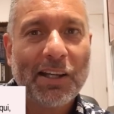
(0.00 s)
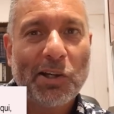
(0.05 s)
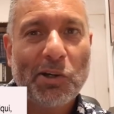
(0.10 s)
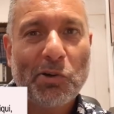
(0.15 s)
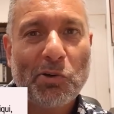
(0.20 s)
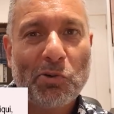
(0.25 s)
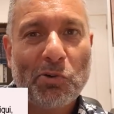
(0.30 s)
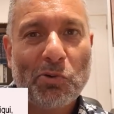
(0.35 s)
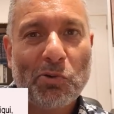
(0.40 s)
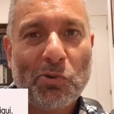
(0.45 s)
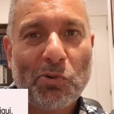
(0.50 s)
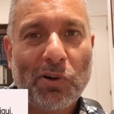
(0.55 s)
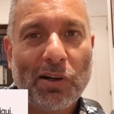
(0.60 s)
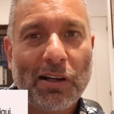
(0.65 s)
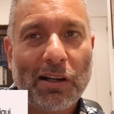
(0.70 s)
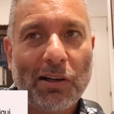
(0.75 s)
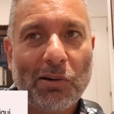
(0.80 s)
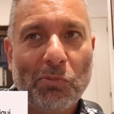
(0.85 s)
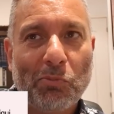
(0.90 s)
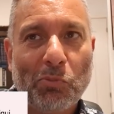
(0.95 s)
who
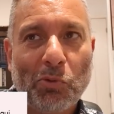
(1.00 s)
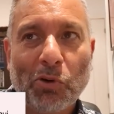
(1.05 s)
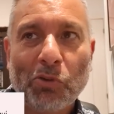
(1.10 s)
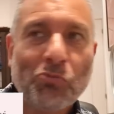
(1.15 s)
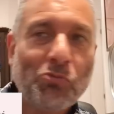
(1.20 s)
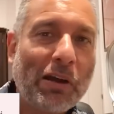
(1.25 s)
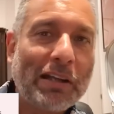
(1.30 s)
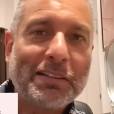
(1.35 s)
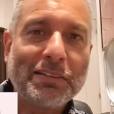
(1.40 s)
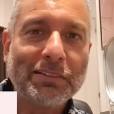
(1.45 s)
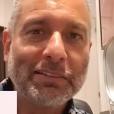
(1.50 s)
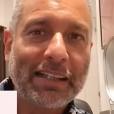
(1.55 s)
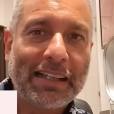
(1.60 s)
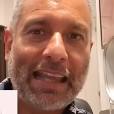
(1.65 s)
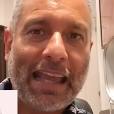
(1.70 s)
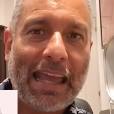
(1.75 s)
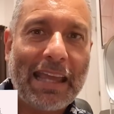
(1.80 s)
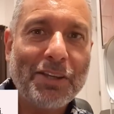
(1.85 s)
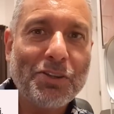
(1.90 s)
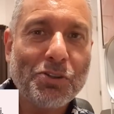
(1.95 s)
won't rattle the
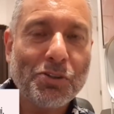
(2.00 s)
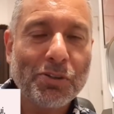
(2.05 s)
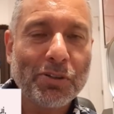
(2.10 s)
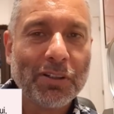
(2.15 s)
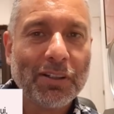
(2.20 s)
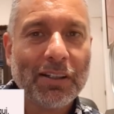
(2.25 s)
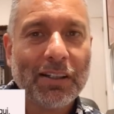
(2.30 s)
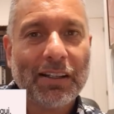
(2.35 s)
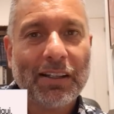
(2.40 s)
cage,